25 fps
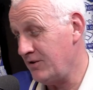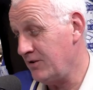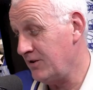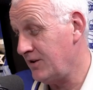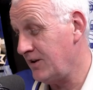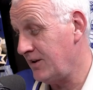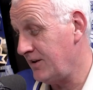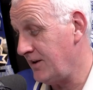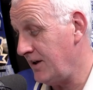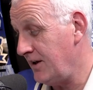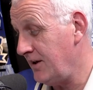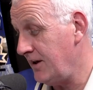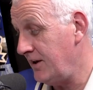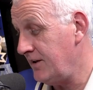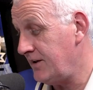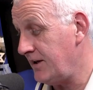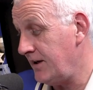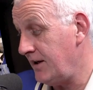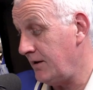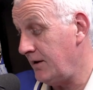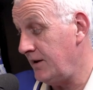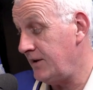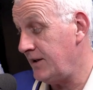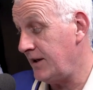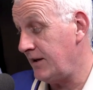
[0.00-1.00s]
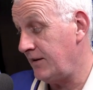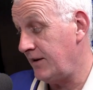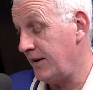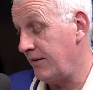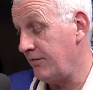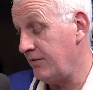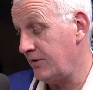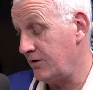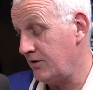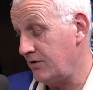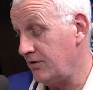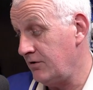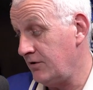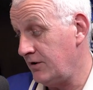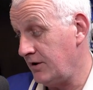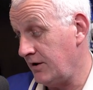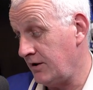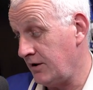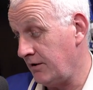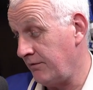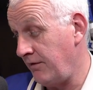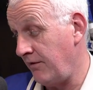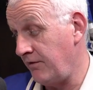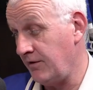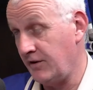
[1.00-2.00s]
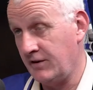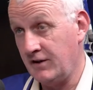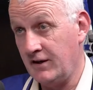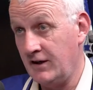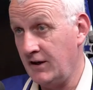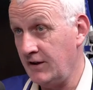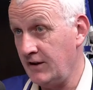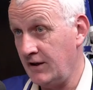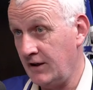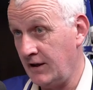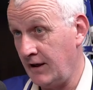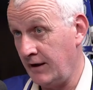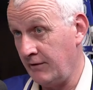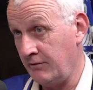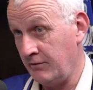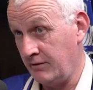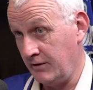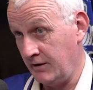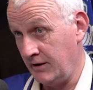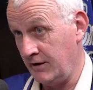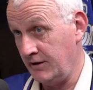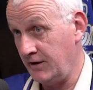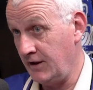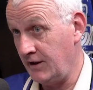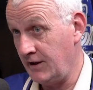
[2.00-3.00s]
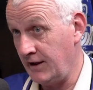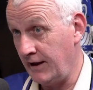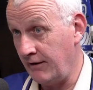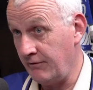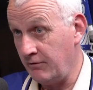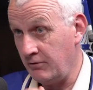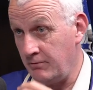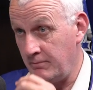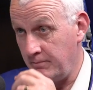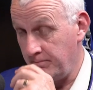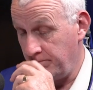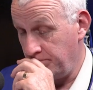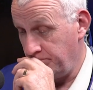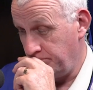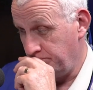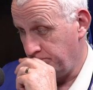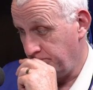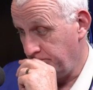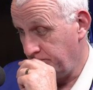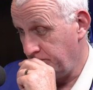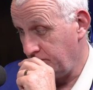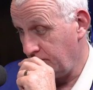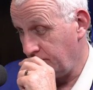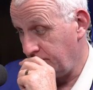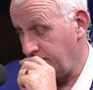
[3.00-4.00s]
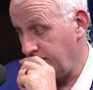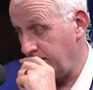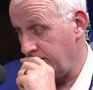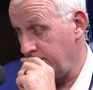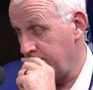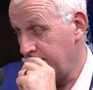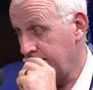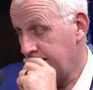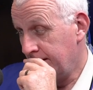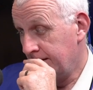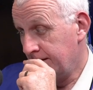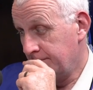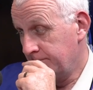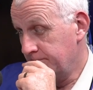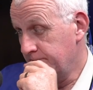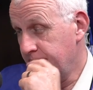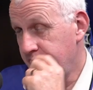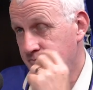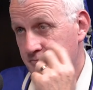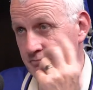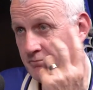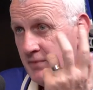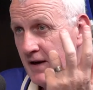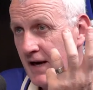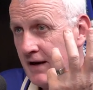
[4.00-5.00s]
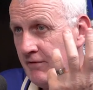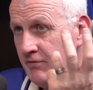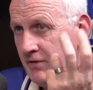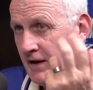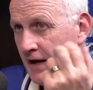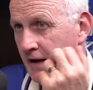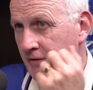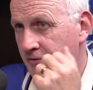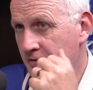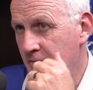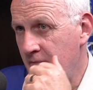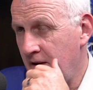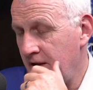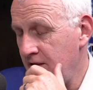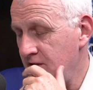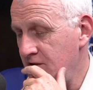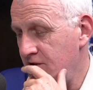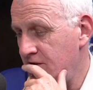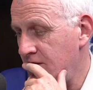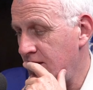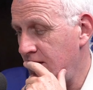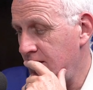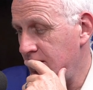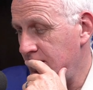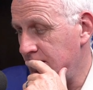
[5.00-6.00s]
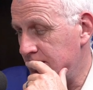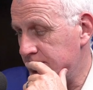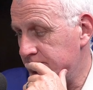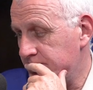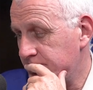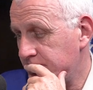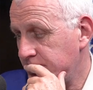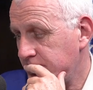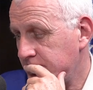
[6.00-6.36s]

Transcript: good as he said they're as good as I've ever seen at this level. So, but every manager says that.